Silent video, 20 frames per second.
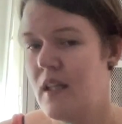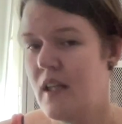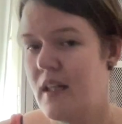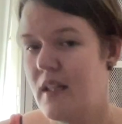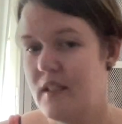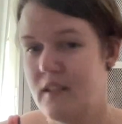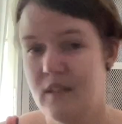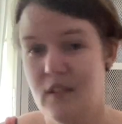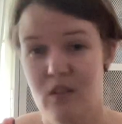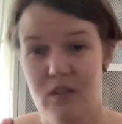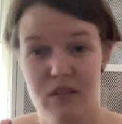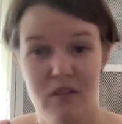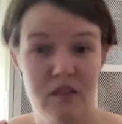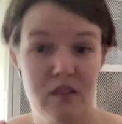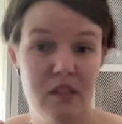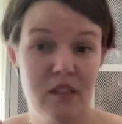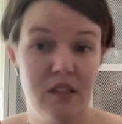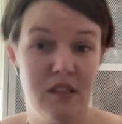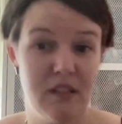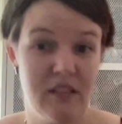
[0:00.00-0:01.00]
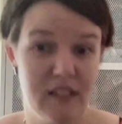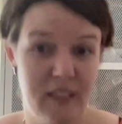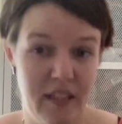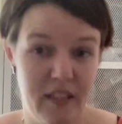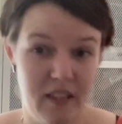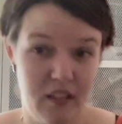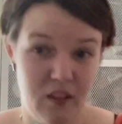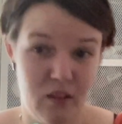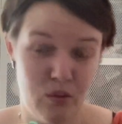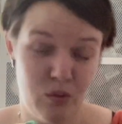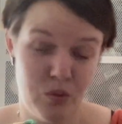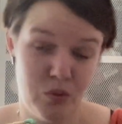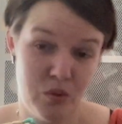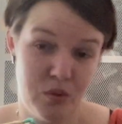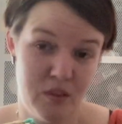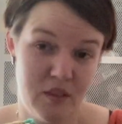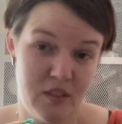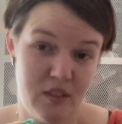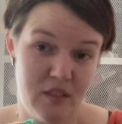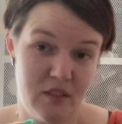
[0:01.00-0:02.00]
And also the designer,
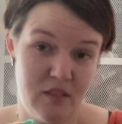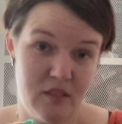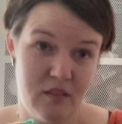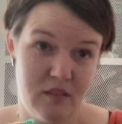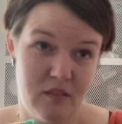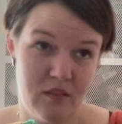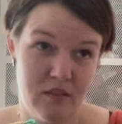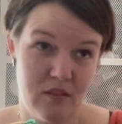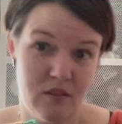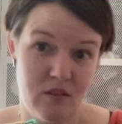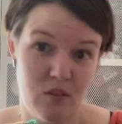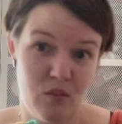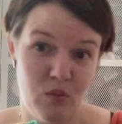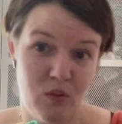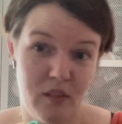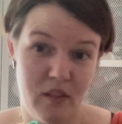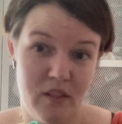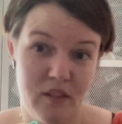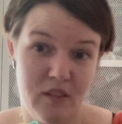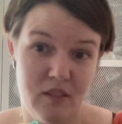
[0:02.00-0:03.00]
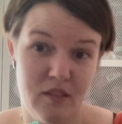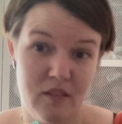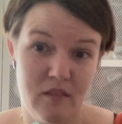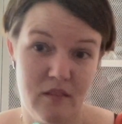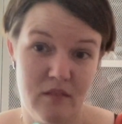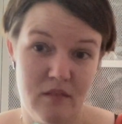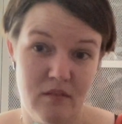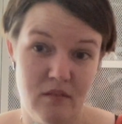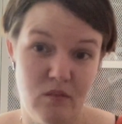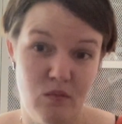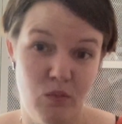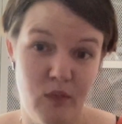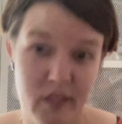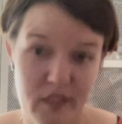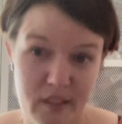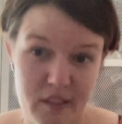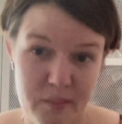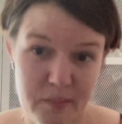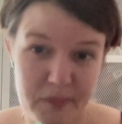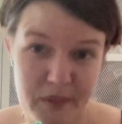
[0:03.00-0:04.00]
who's quite well
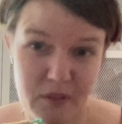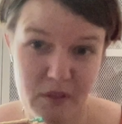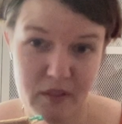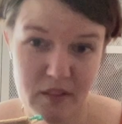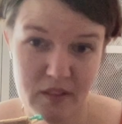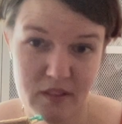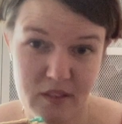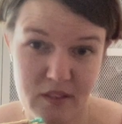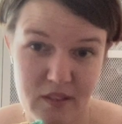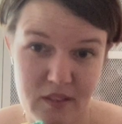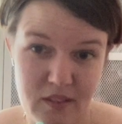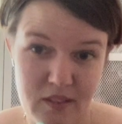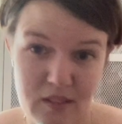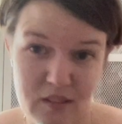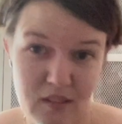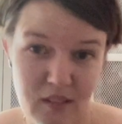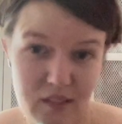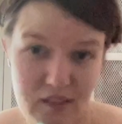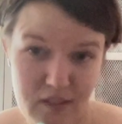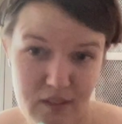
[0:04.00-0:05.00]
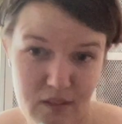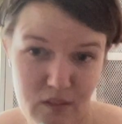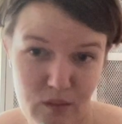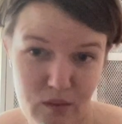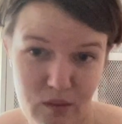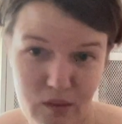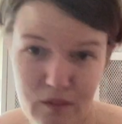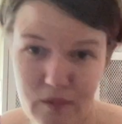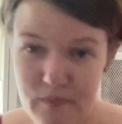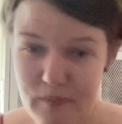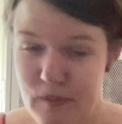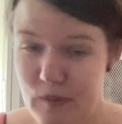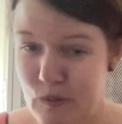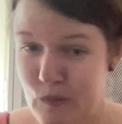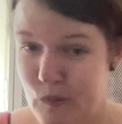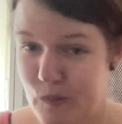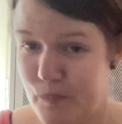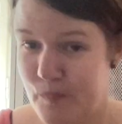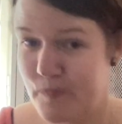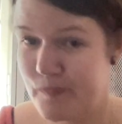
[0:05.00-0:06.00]
experienced, doesn't do it.
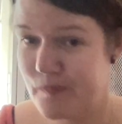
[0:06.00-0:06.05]
So,